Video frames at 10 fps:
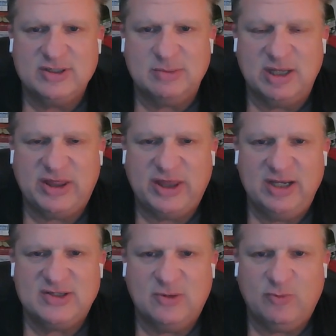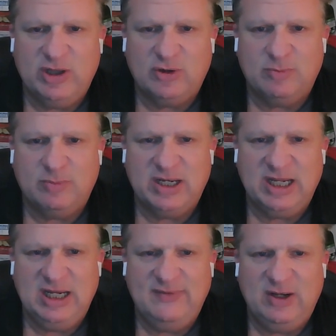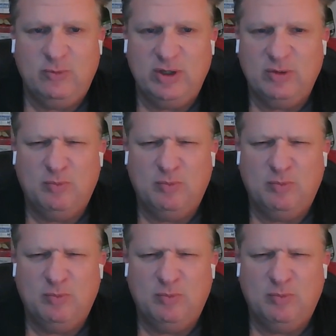Some of the things that we learned Monday evening,